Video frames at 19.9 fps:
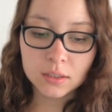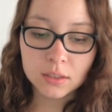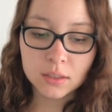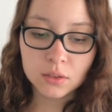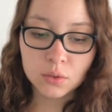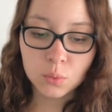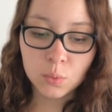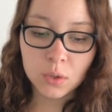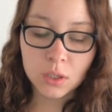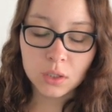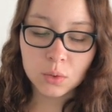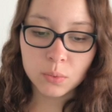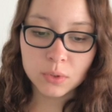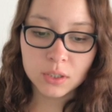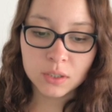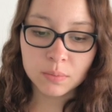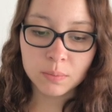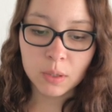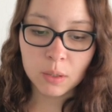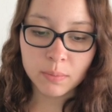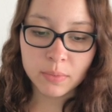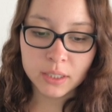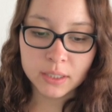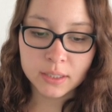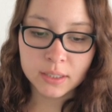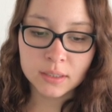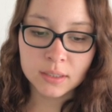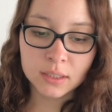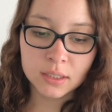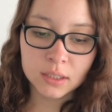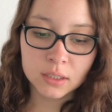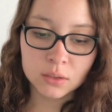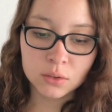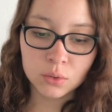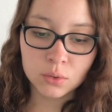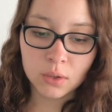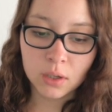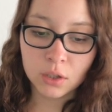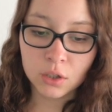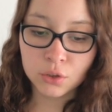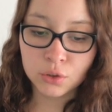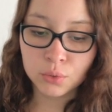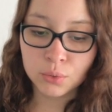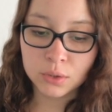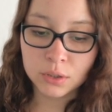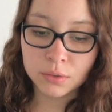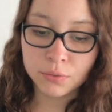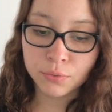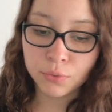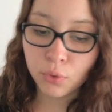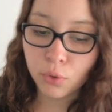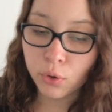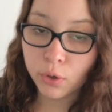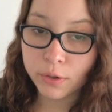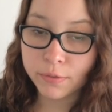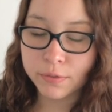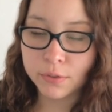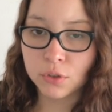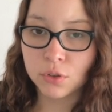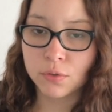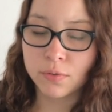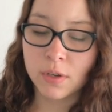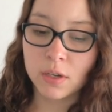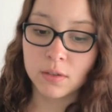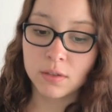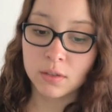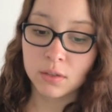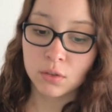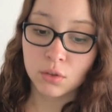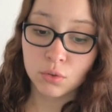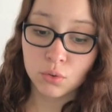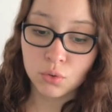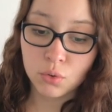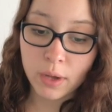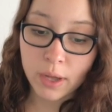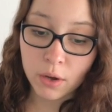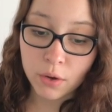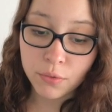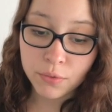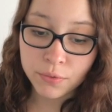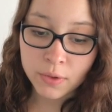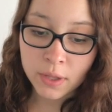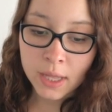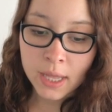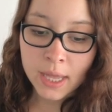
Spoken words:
This one was implemented in August 24th, 2012,